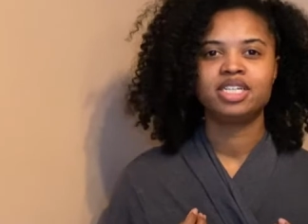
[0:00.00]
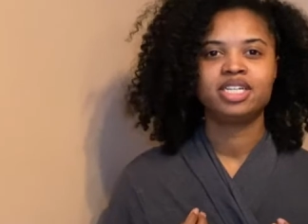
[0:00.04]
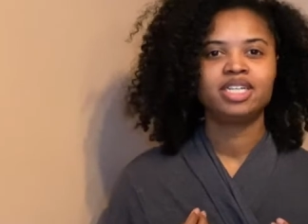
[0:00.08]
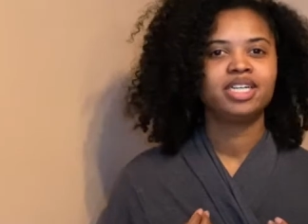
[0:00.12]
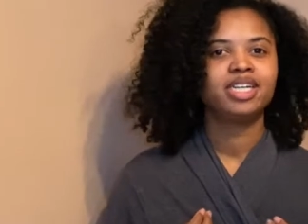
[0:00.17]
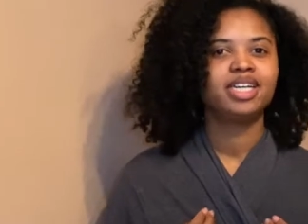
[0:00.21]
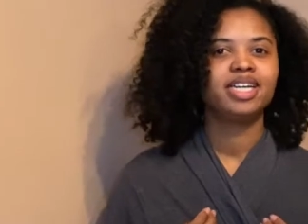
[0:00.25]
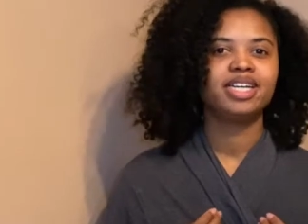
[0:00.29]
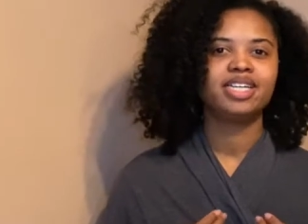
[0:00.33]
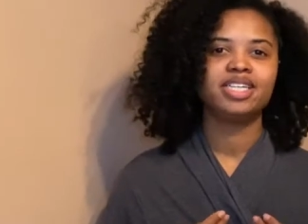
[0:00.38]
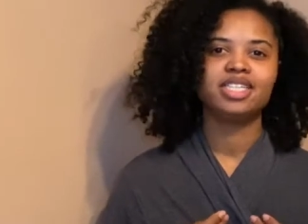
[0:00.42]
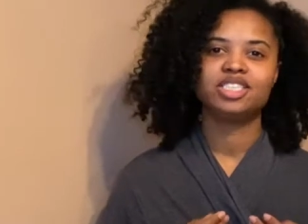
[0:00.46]

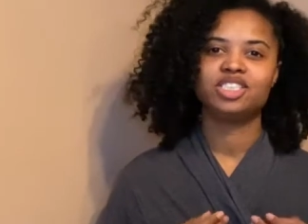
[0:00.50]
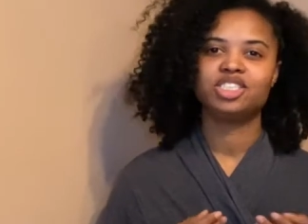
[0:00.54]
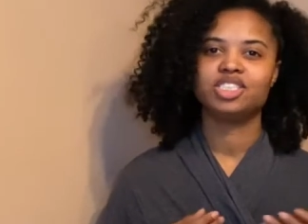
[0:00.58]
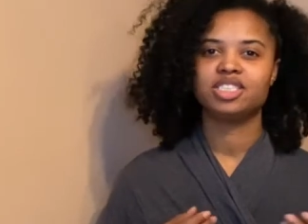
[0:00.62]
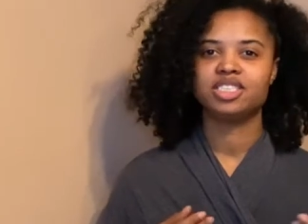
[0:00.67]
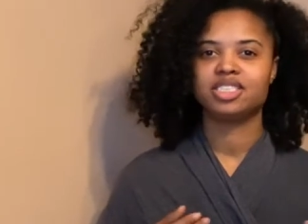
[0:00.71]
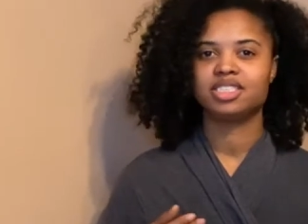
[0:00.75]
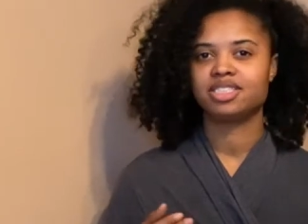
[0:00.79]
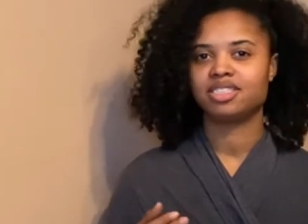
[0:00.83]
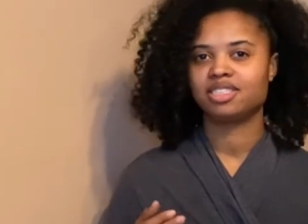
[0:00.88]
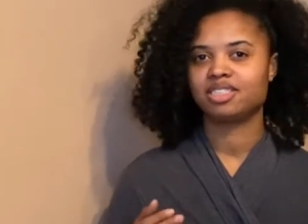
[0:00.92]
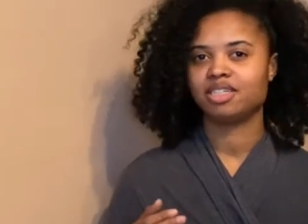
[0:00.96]
it's
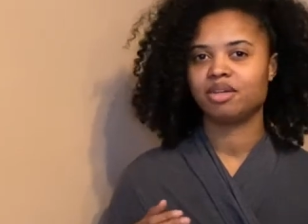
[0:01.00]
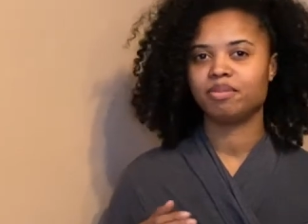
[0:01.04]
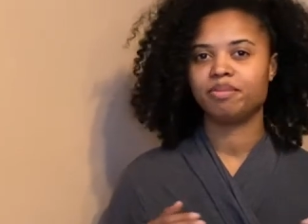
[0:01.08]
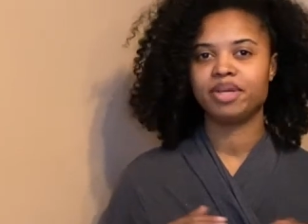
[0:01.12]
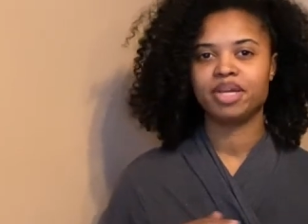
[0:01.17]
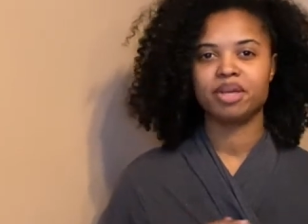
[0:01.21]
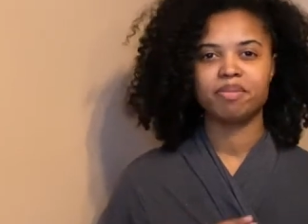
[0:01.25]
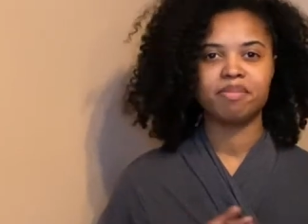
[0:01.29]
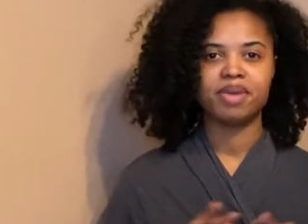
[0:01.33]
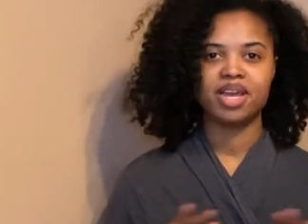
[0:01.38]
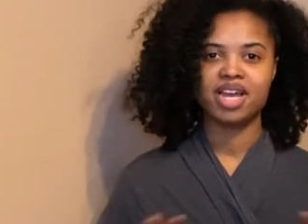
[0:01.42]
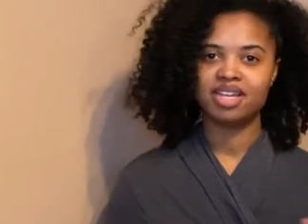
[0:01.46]
just a
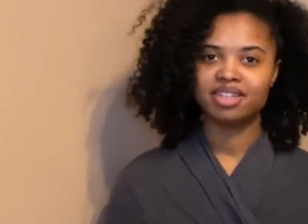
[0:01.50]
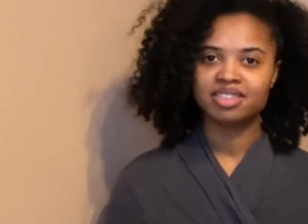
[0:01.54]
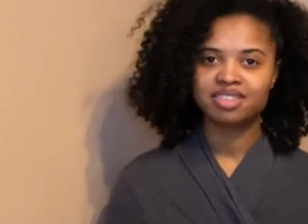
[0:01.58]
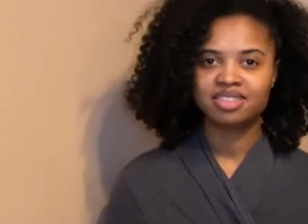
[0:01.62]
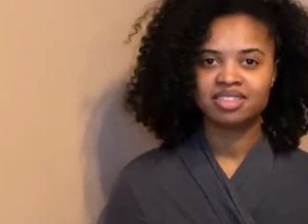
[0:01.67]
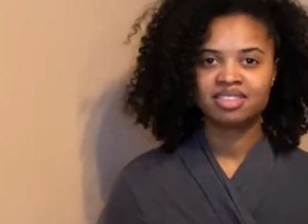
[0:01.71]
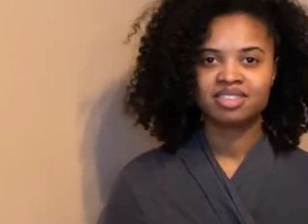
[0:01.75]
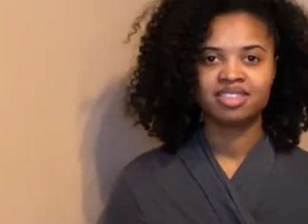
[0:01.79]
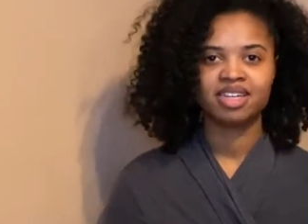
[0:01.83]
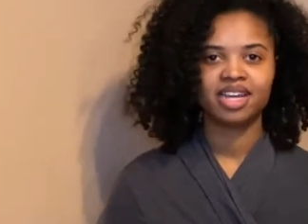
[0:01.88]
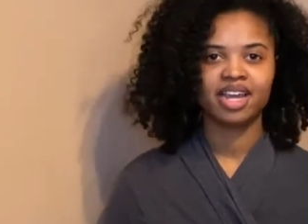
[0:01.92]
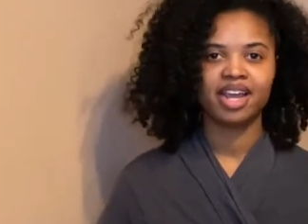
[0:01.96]
big mess,
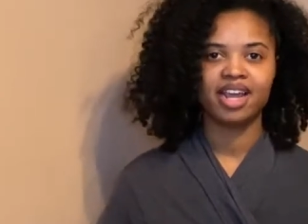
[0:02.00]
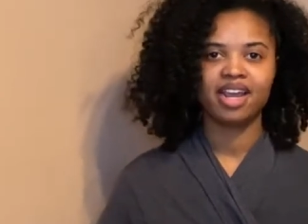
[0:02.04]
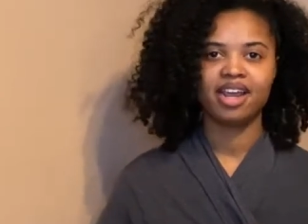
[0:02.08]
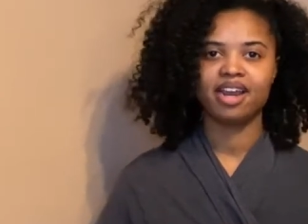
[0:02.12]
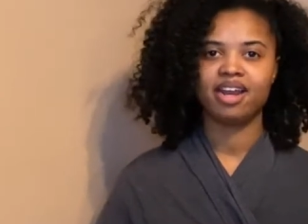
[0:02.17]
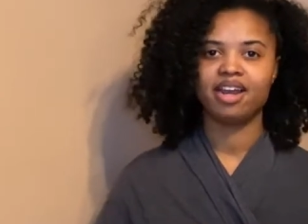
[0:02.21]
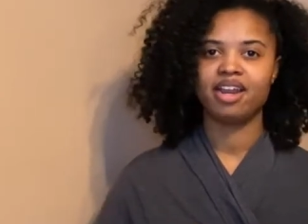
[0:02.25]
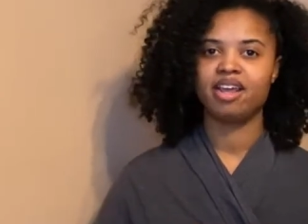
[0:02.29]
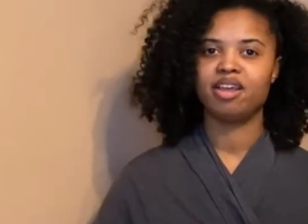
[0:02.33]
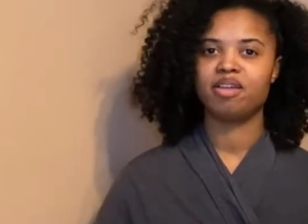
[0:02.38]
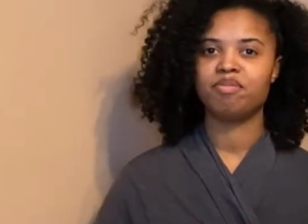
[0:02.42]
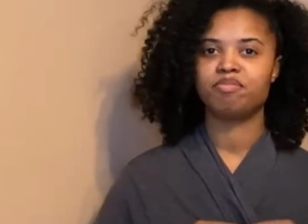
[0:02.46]

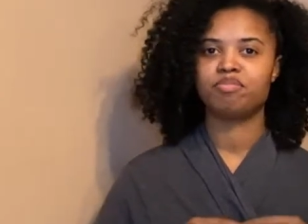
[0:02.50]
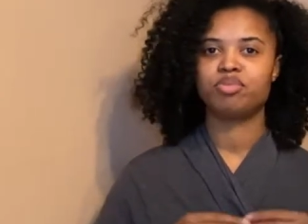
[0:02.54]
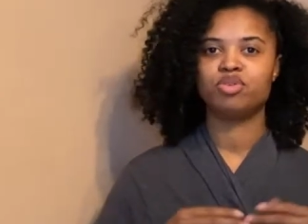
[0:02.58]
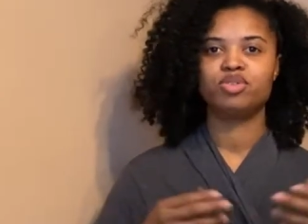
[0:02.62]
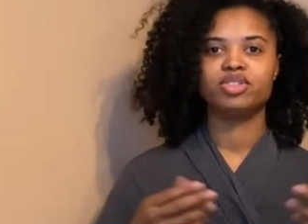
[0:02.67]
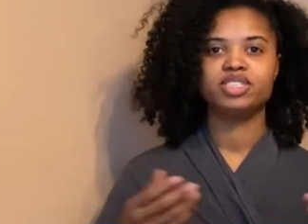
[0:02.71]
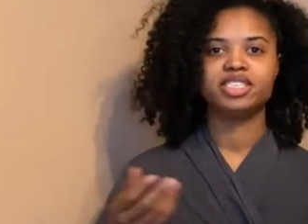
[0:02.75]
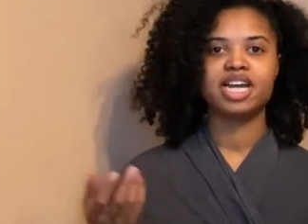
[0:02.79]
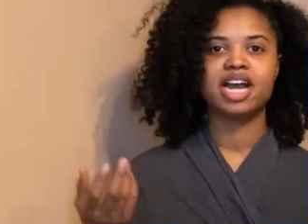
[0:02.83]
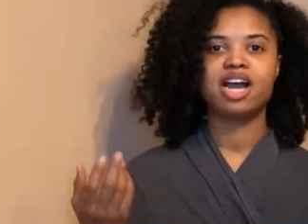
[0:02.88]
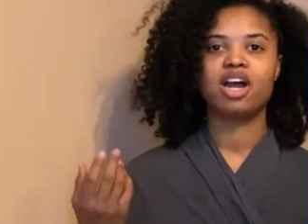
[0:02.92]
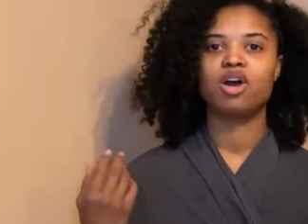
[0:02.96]
and it
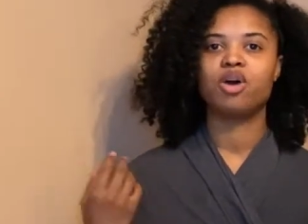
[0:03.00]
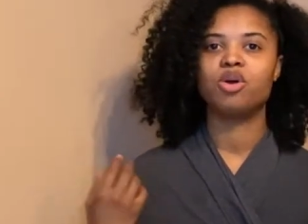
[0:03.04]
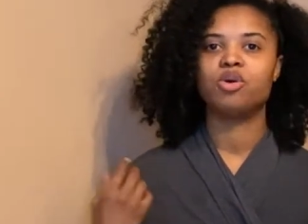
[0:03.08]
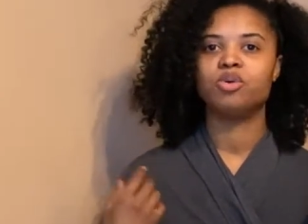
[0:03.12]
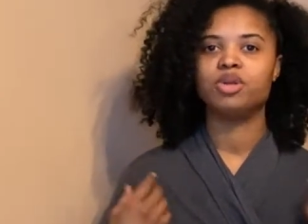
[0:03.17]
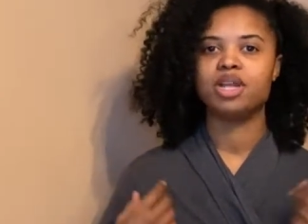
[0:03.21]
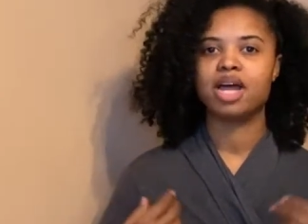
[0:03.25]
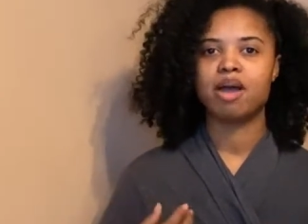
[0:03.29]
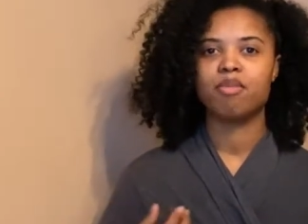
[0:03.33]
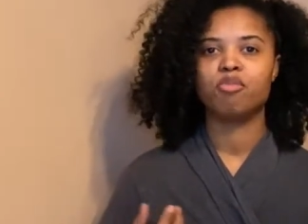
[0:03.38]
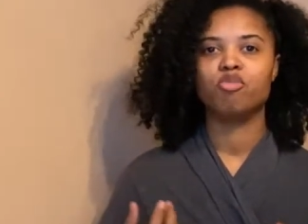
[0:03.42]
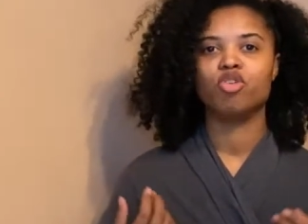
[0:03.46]
pulls out a whole
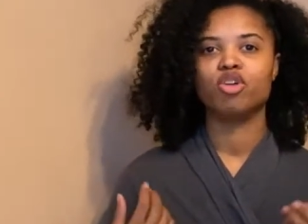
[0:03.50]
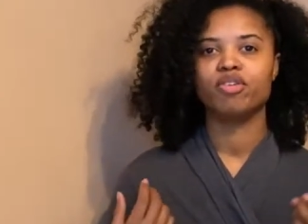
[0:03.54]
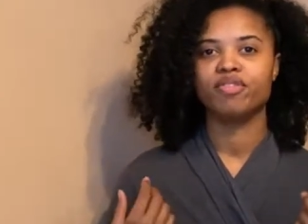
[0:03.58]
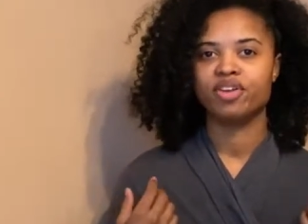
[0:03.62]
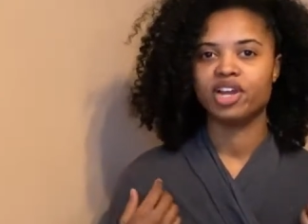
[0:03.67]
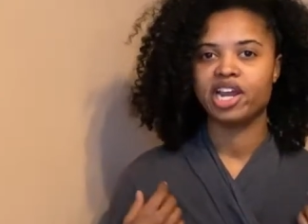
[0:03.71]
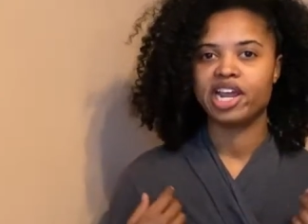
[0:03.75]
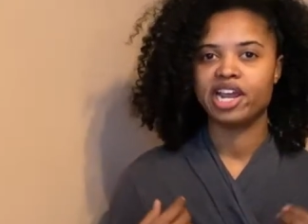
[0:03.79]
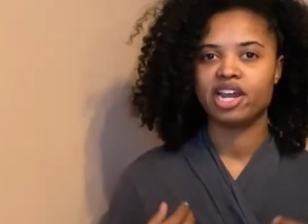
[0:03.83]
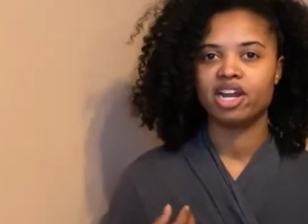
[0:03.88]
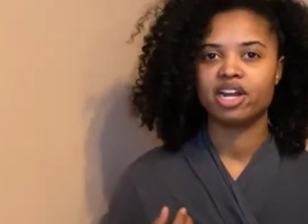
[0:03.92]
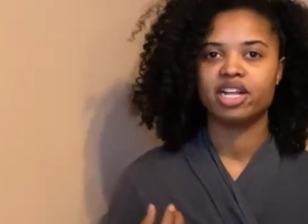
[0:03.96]
lot more of
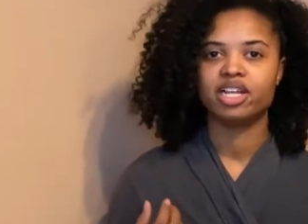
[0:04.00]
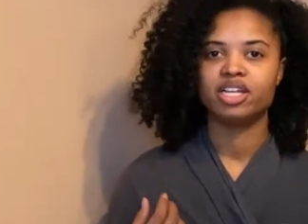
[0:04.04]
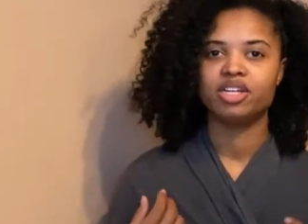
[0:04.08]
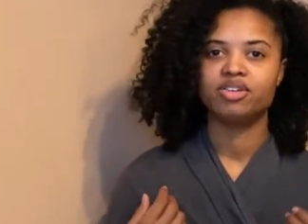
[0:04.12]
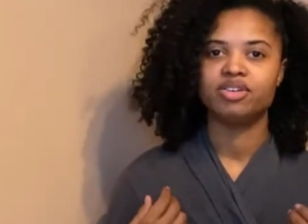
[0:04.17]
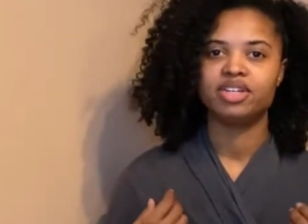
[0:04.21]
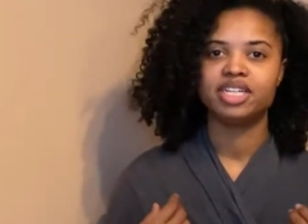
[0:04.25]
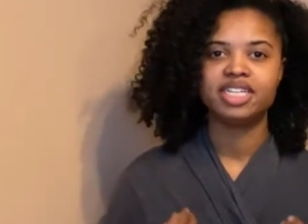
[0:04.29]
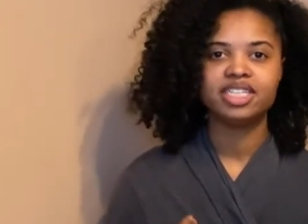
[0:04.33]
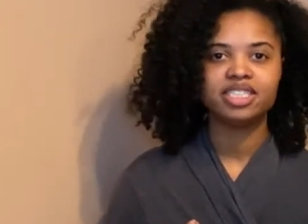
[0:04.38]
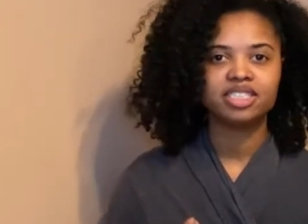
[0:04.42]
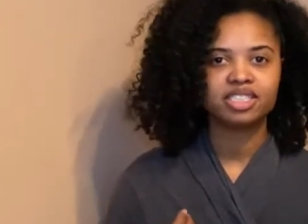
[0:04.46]
your hair than you
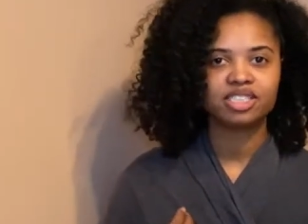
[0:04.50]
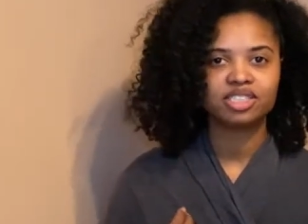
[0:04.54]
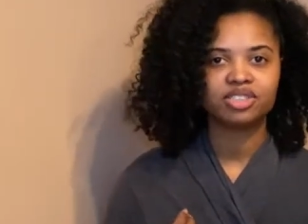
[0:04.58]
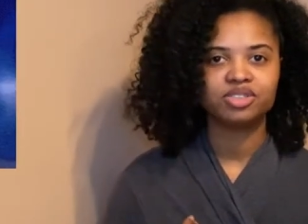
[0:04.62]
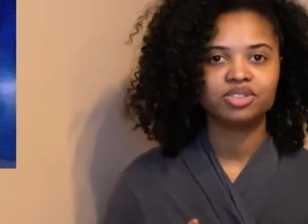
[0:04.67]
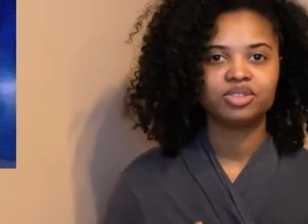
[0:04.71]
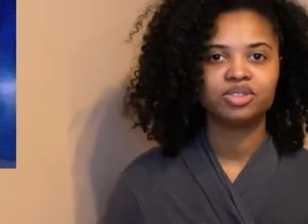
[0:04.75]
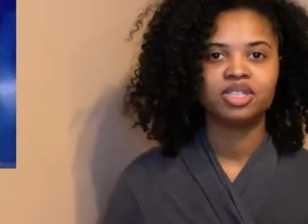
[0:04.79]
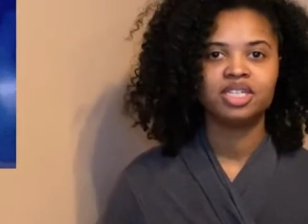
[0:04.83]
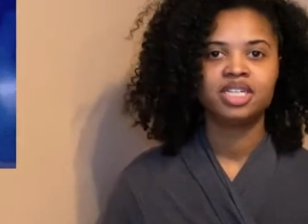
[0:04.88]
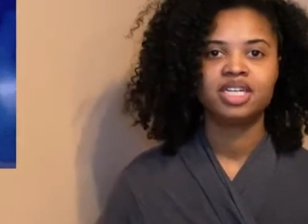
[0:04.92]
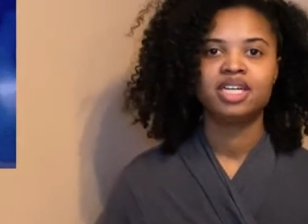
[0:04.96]
need
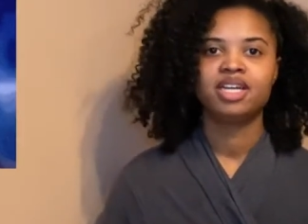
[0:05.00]
to,